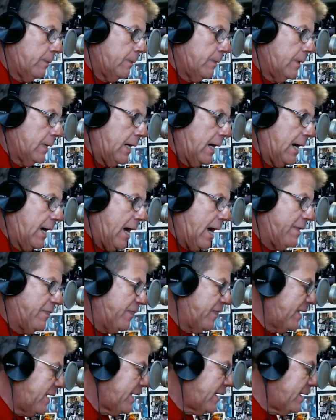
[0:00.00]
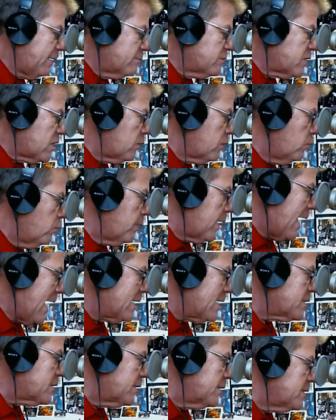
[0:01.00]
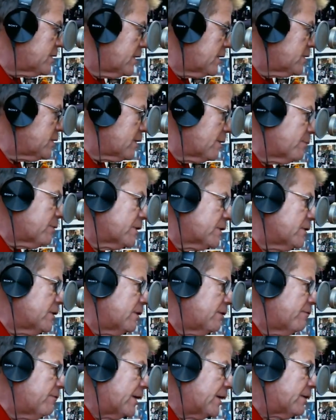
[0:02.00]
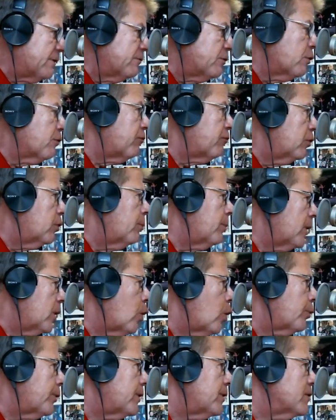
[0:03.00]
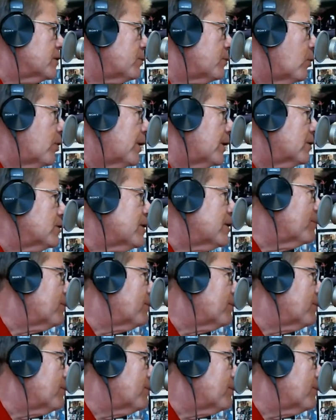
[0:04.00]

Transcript: I think Kim Jong-un actually said something to the effect of you're full of baloney this morning or something